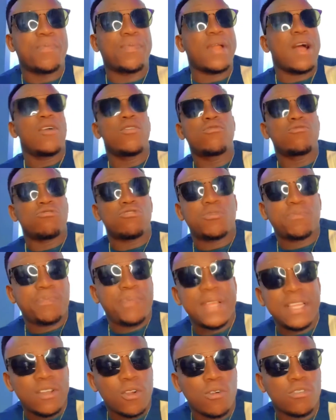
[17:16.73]
proud to
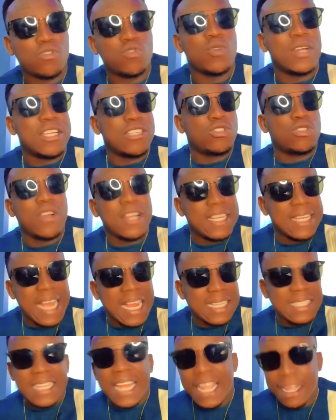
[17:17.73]
spend or to enjoy
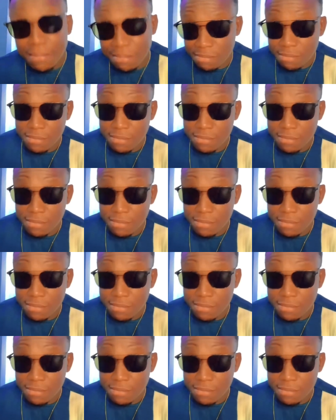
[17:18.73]
that time.